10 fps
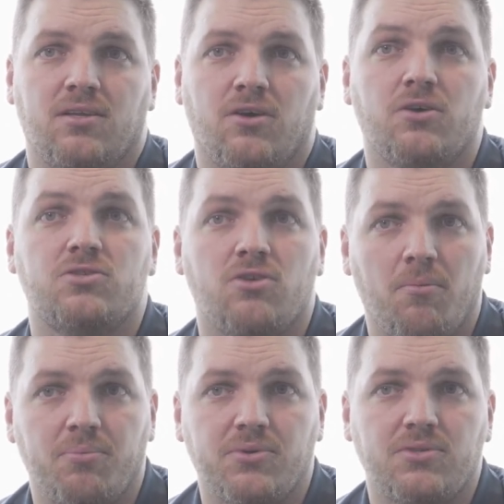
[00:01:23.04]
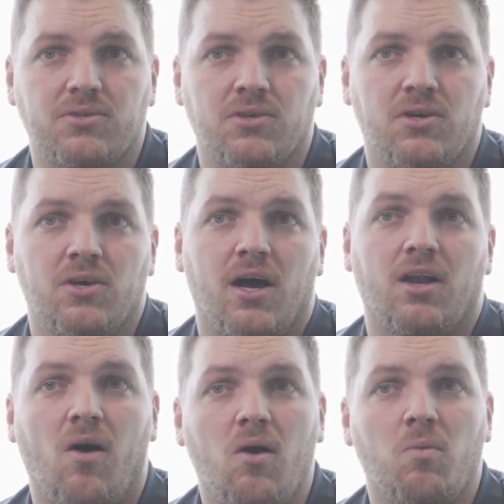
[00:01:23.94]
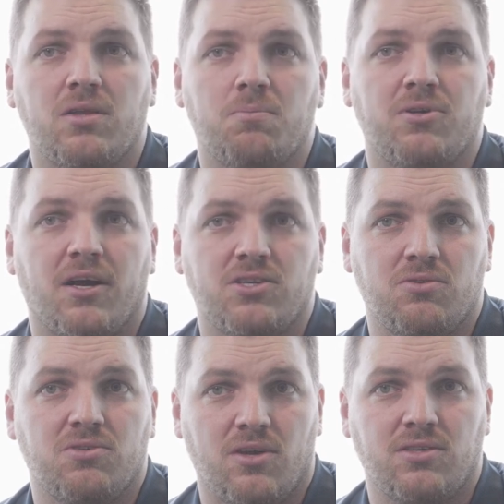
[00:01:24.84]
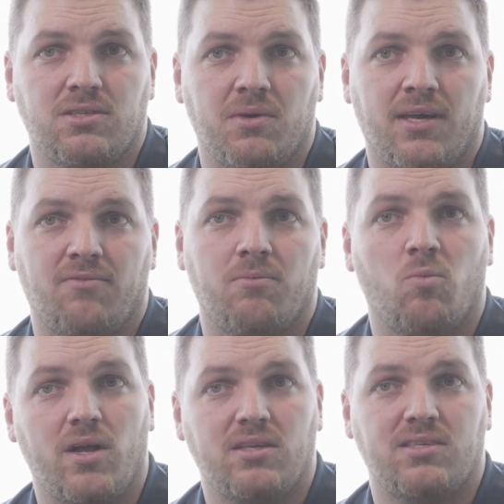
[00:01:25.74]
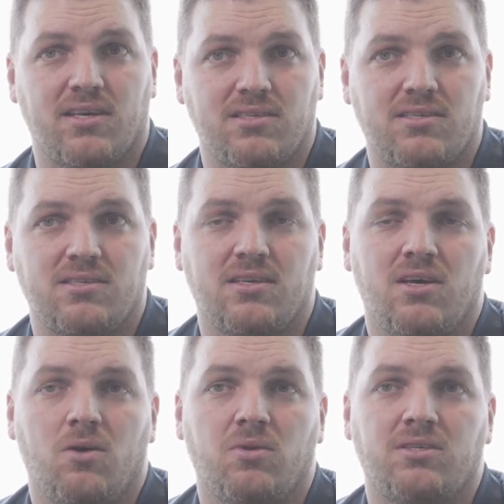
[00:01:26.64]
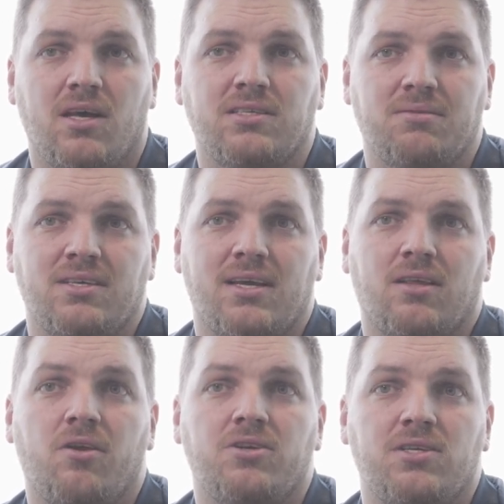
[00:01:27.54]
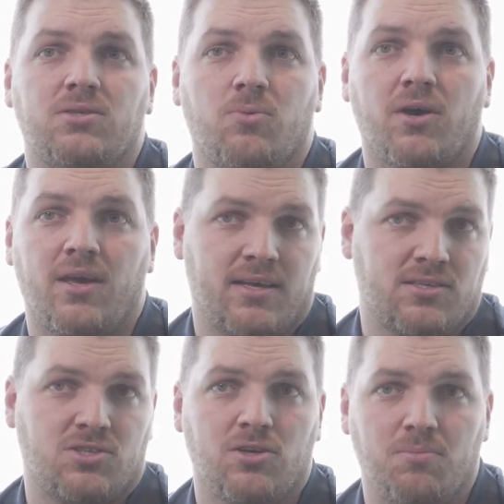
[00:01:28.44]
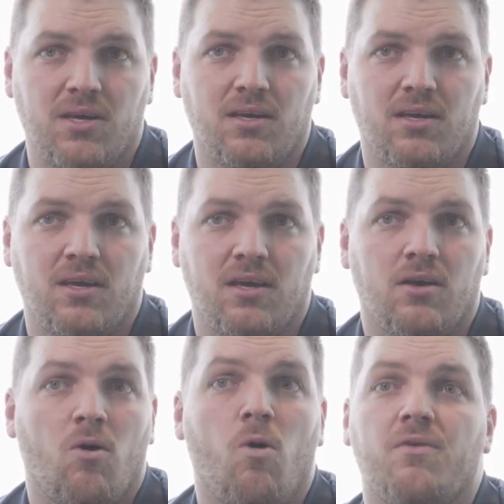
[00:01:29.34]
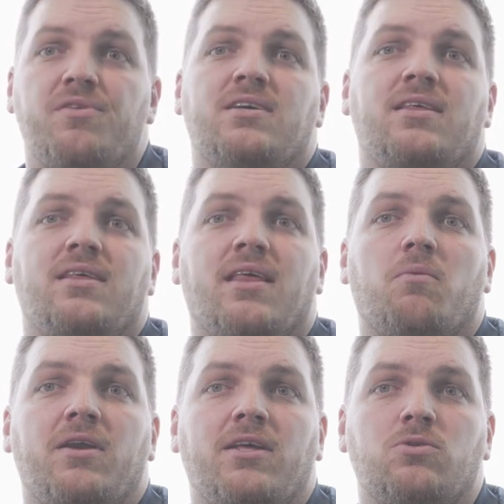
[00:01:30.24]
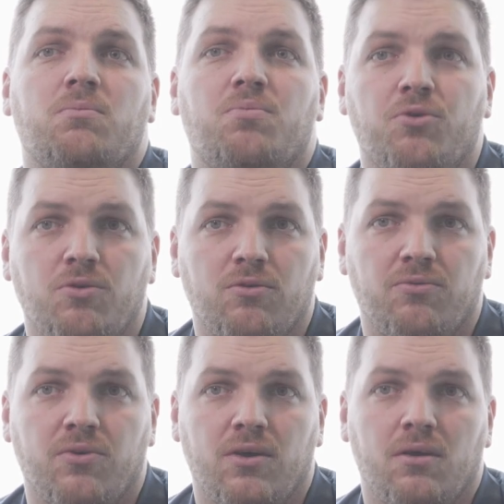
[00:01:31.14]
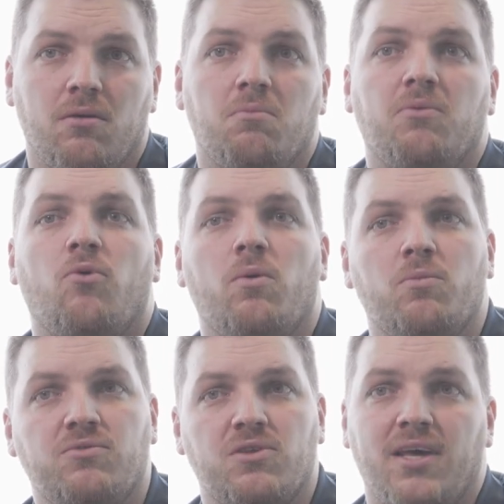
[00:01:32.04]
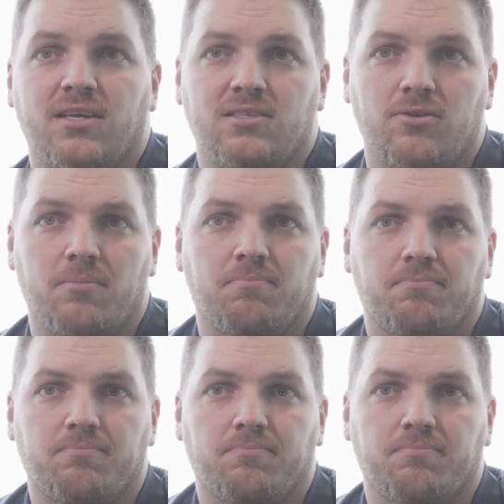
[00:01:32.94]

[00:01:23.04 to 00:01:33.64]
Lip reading: Those samples, along with the production results that we get from well tests, will tell us if the technology is working as it should be, or if there's anything that we need to improve before we move to the next step.